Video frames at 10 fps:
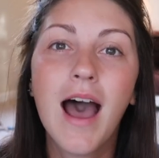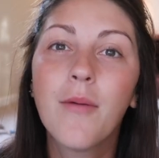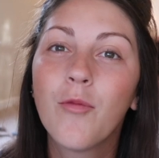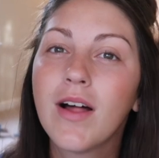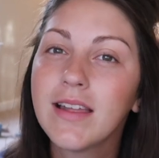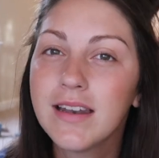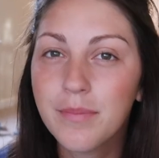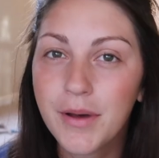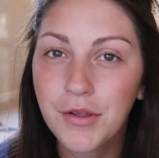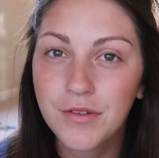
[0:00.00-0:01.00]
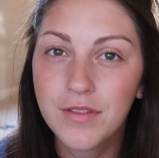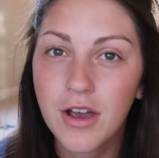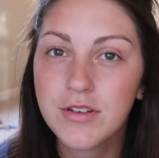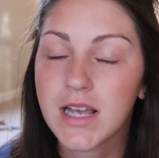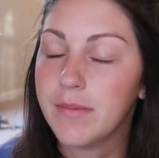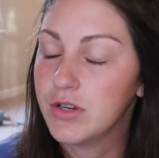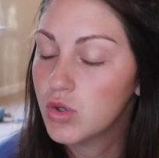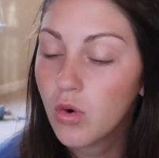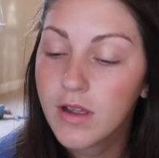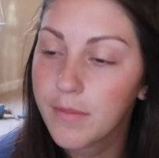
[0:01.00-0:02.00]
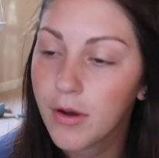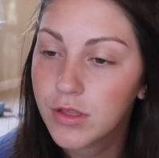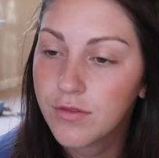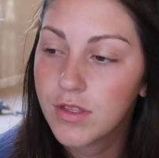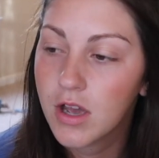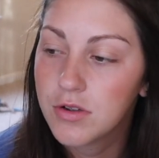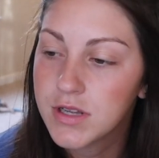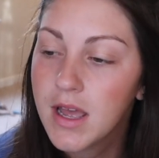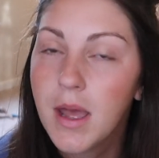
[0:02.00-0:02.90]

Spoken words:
I'm well into both of those. I'm enjoying both of those,